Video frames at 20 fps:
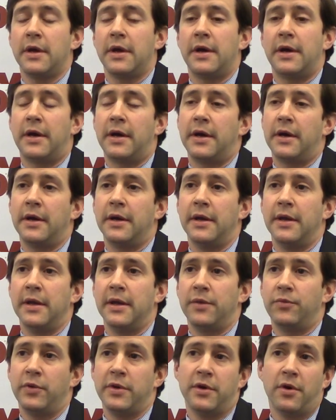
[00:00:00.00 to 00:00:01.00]

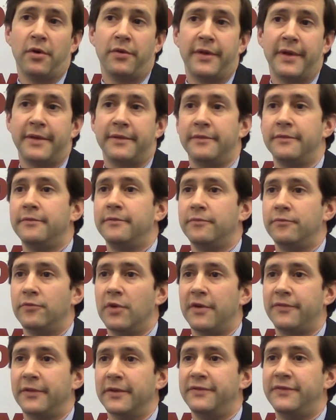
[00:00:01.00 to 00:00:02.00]
and we know that
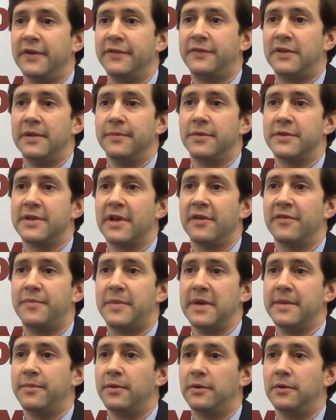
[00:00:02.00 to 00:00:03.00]
roughly 15% of
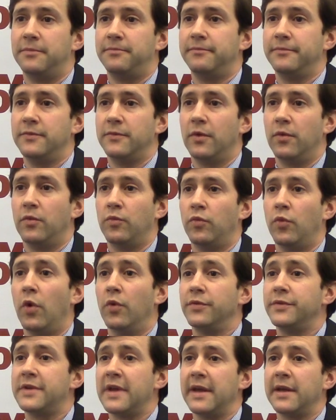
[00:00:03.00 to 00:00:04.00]
people you know,
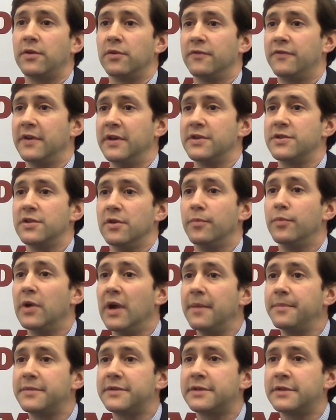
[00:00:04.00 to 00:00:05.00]
won't take or finish their
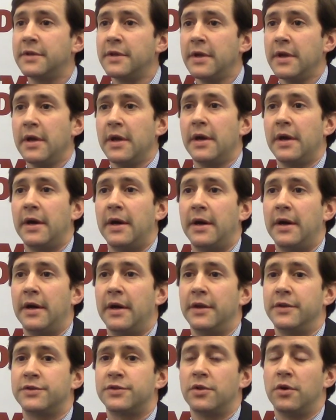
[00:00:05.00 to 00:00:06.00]
preps.
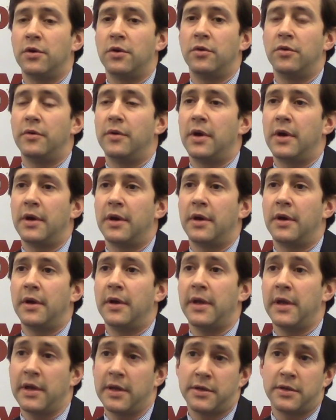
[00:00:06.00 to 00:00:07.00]
Uh, so,
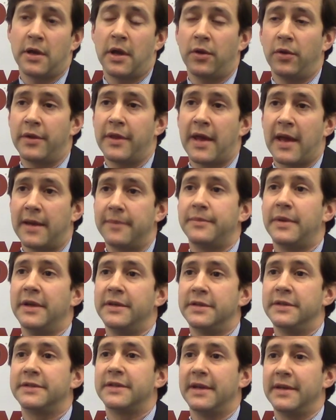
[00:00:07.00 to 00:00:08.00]
uh, and not only that,
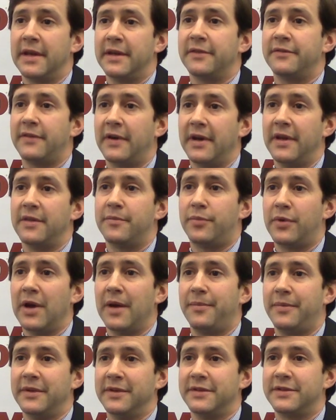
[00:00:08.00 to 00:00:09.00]
patients identify the
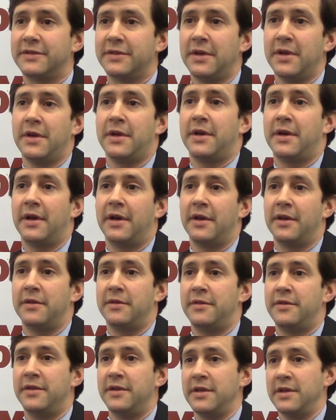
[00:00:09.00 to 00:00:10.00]
prep as uh,
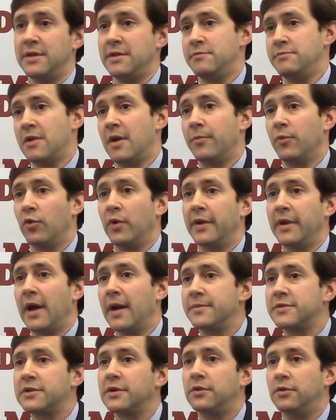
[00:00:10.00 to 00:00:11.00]
the number one
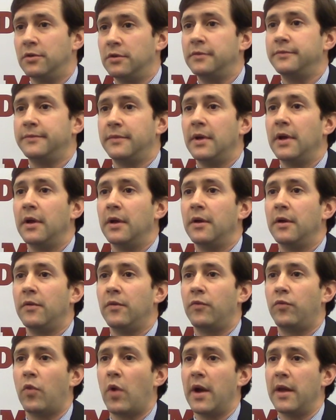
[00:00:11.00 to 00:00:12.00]
obstacle uh,
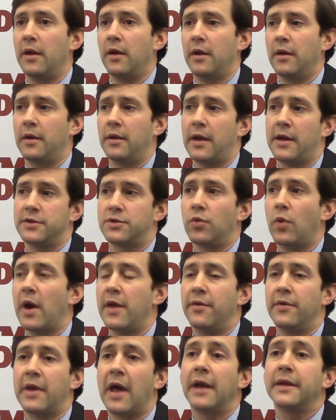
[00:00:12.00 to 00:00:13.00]
why, uh, as to
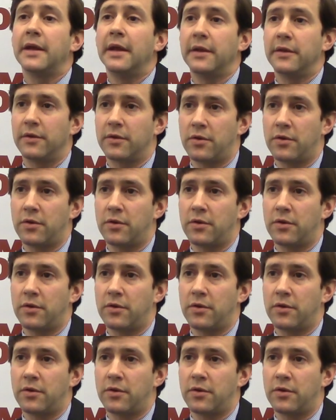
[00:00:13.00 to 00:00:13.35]
why they're not getting their